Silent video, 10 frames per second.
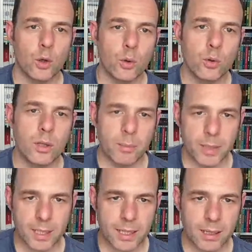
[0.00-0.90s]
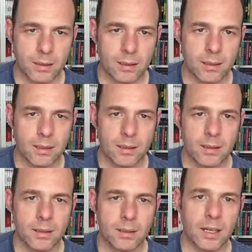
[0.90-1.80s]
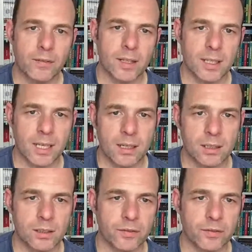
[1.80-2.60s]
Un American, Cavalier's